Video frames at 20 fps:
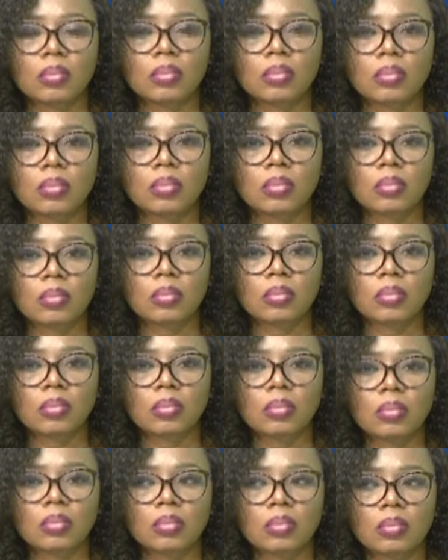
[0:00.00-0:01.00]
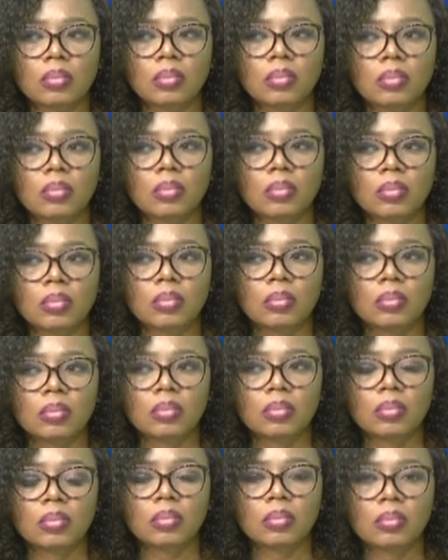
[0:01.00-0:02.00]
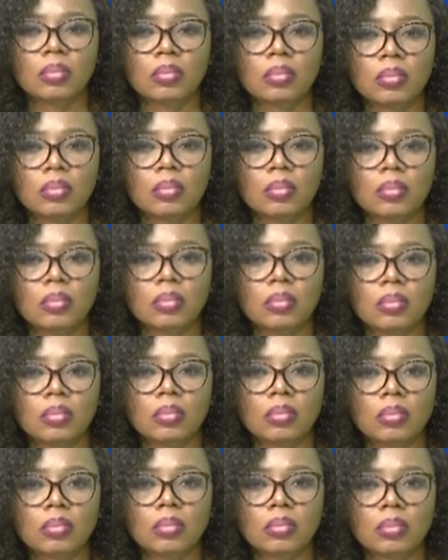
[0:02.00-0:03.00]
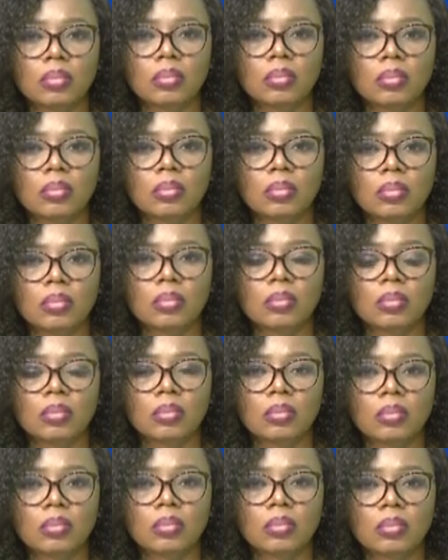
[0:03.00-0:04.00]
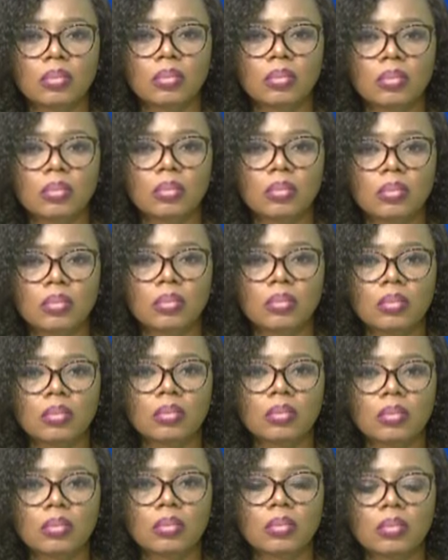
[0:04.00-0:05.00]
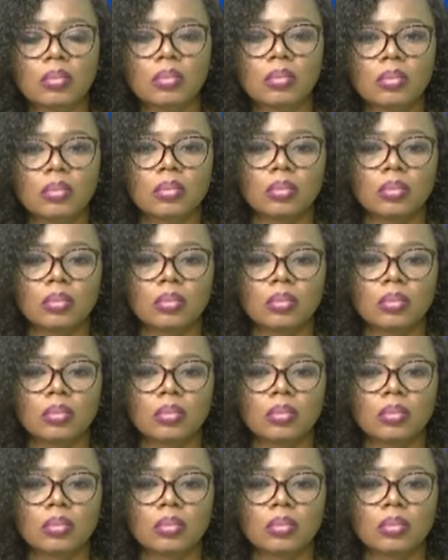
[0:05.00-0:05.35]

[no speech]